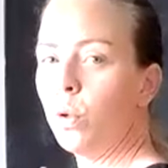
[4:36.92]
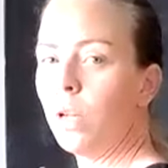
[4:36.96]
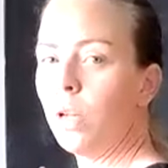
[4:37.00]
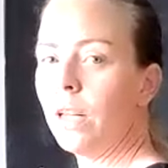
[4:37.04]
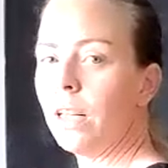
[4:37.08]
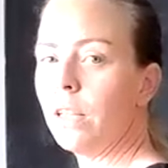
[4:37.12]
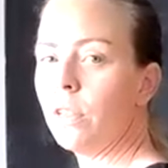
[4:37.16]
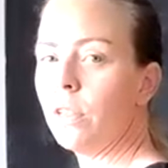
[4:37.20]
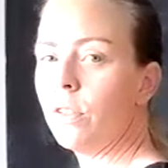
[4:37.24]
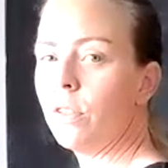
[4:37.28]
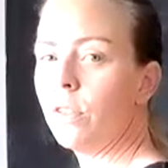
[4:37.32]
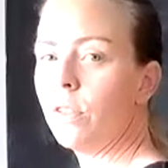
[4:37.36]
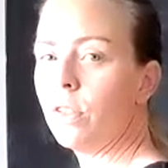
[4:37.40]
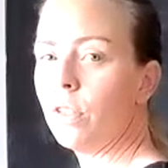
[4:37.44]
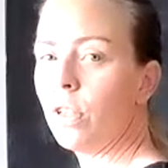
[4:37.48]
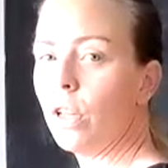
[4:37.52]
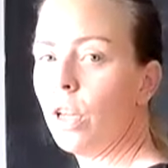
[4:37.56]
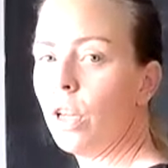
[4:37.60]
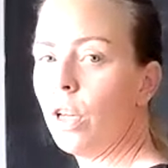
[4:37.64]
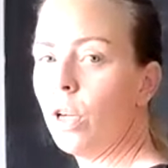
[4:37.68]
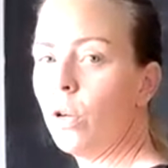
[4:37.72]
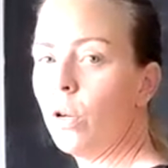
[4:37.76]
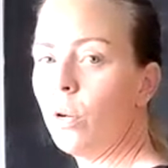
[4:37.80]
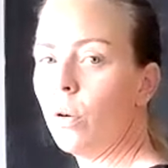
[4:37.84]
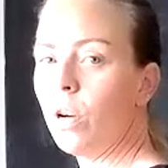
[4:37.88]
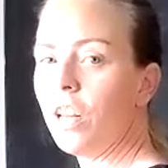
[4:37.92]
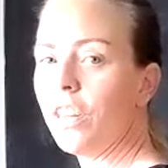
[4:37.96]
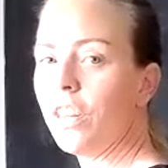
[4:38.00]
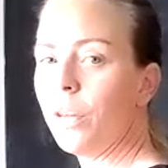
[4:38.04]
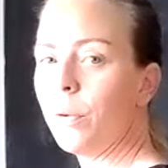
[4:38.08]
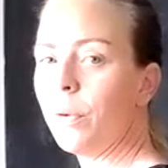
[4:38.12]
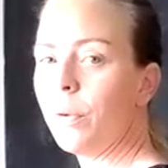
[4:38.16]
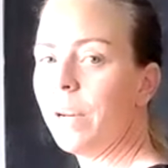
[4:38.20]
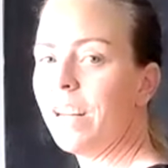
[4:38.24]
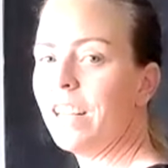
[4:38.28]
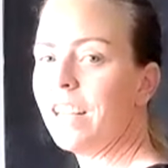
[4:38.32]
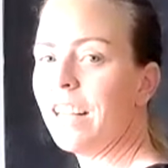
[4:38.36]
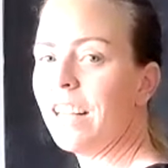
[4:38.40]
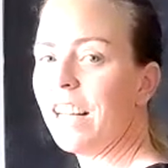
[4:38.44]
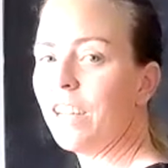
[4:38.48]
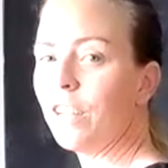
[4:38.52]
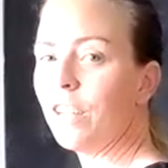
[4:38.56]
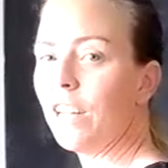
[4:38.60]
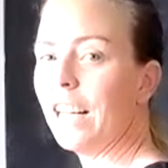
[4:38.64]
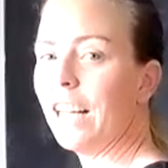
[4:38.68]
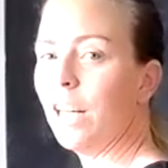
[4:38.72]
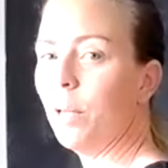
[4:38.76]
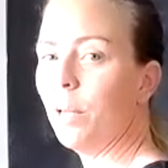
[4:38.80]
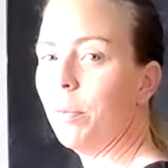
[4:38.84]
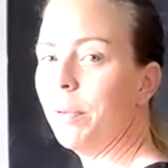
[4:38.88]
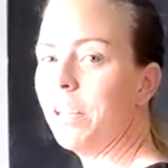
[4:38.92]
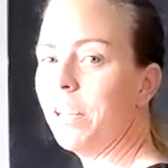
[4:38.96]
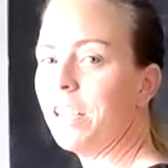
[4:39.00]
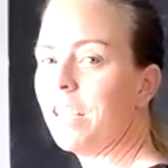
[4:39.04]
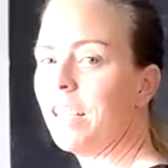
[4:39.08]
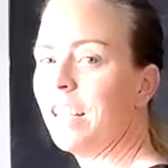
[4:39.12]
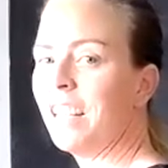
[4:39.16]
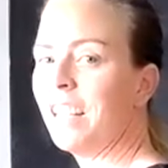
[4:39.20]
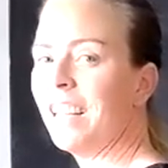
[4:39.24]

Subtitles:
and slow on the way down a little bit.